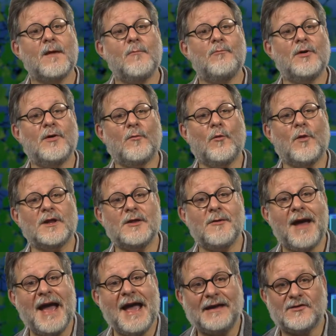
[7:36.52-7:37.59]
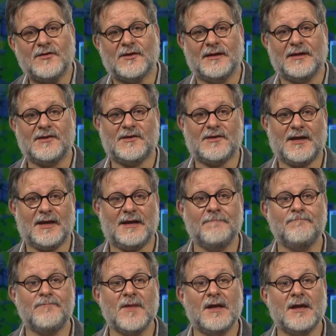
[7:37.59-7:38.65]
But what you actually see
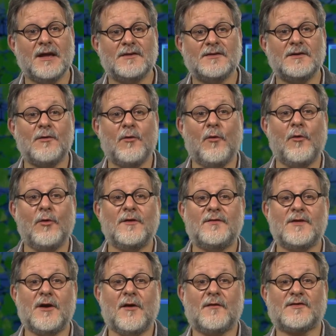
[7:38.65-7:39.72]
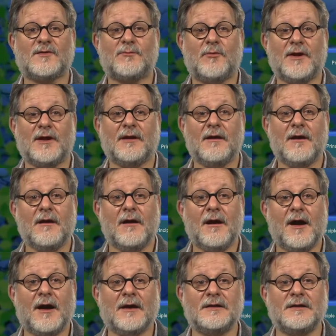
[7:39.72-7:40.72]
is that all of the offspring are